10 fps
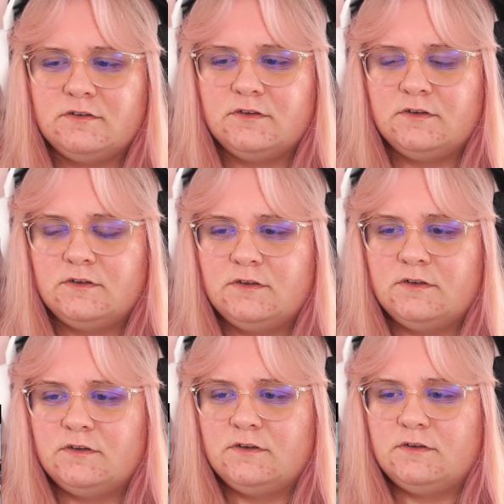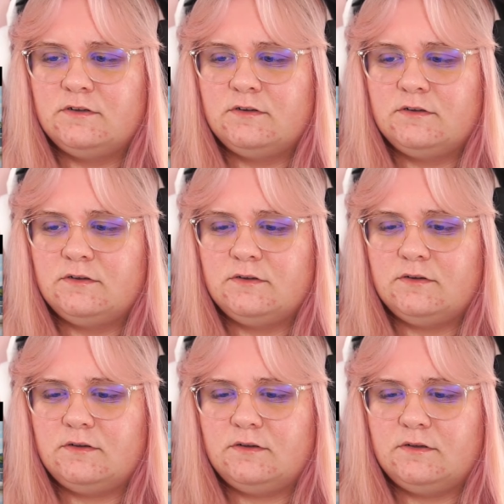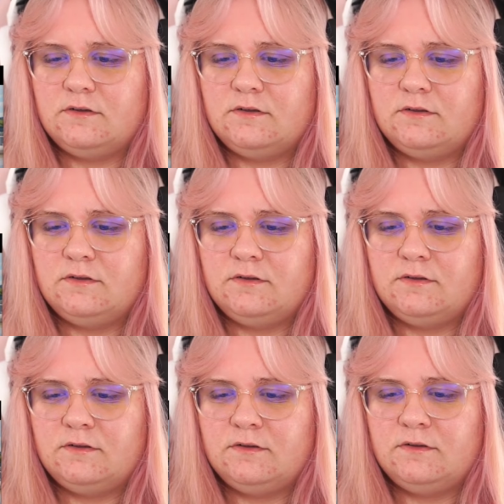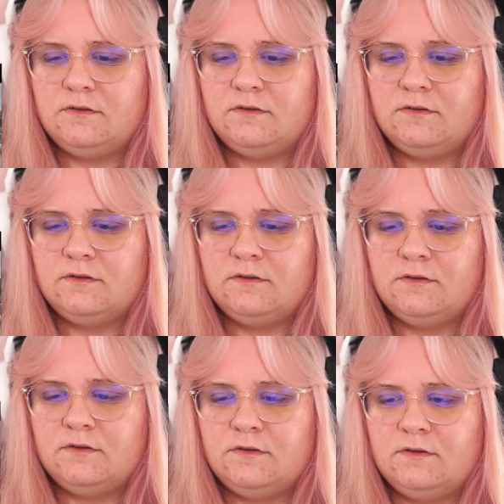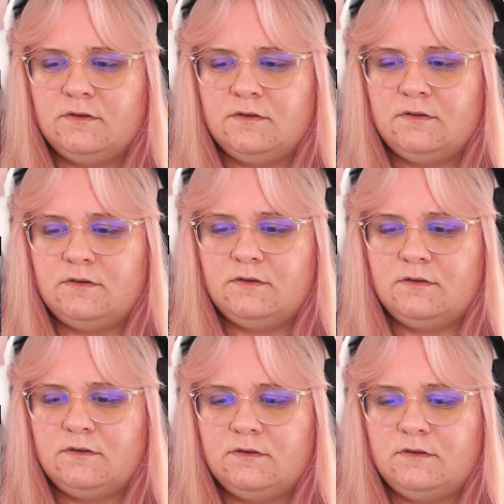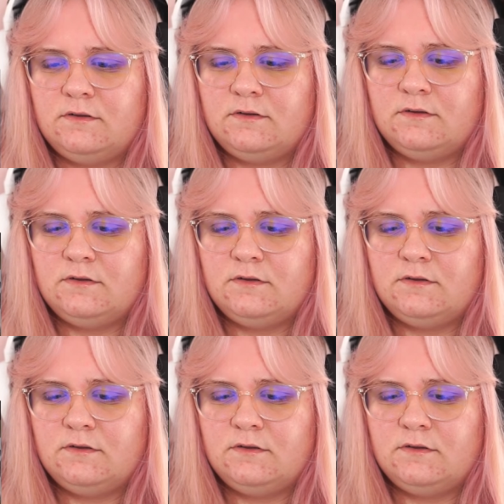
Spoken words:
Nobody speaks.